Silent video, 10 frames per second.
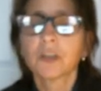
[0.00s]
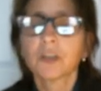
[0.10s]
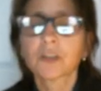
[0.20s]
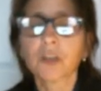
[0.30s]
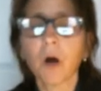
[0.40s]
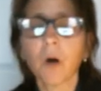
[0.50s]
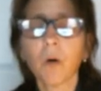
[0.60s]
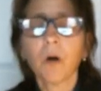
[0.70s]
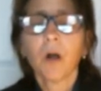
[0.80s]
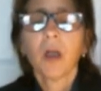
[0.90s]

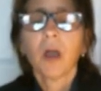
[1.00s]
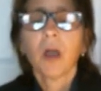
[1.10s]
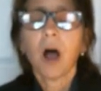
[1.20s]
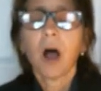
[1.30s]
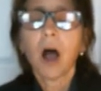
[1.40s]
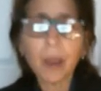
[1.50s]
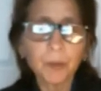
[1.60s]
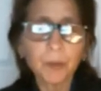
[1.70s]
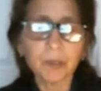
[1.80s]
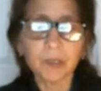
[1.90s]
So I
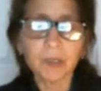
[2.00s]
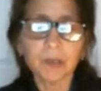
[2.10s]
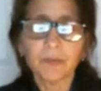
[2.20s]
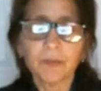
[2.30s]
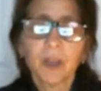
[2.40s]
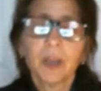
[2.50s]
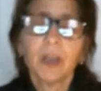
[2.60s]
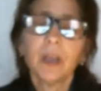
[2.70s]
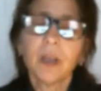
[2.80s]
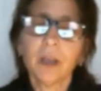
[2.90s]
believe
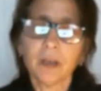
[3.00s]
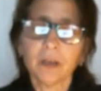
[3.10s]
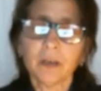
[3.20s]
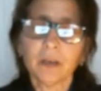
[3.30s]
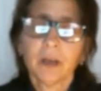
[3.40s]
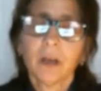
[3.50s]
in